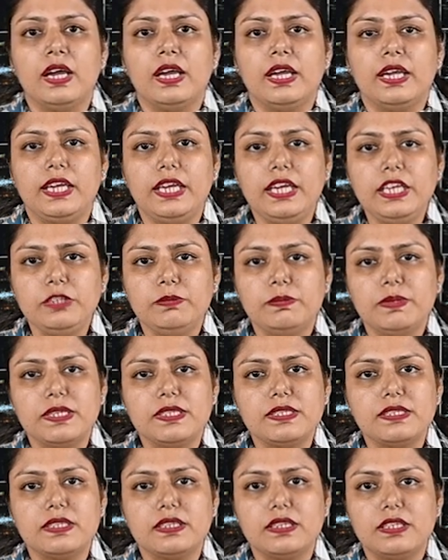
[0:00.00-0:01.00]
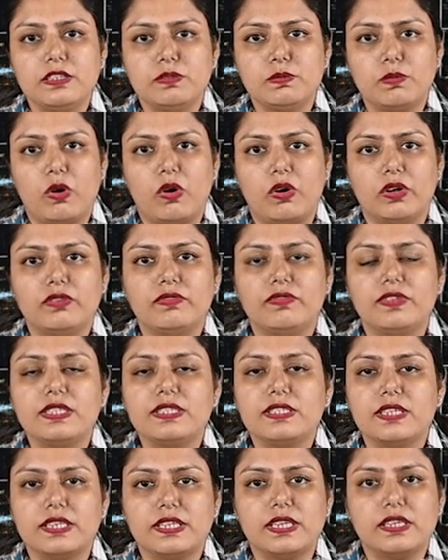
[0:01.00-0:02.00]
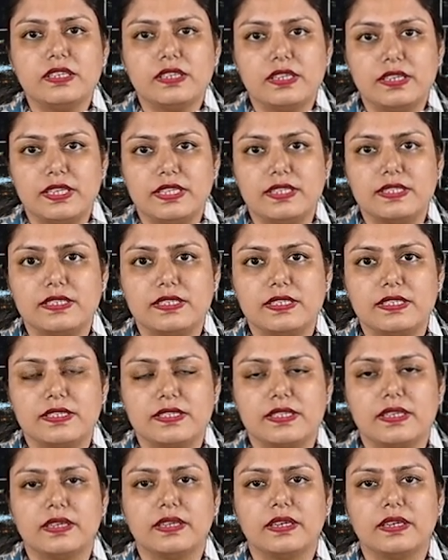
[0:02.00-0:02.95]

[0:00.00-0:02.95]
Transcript: Each person is born with certain tendencies